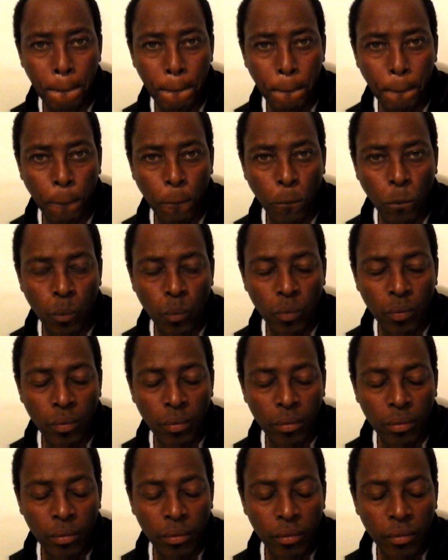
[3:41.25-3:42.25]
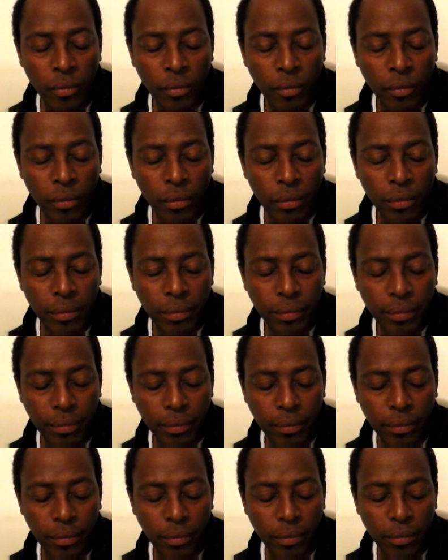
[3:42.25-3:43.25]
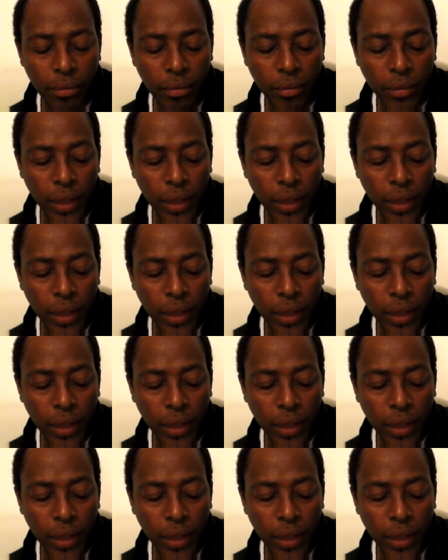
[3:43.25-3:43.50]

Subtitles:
No one is speaking in this clip.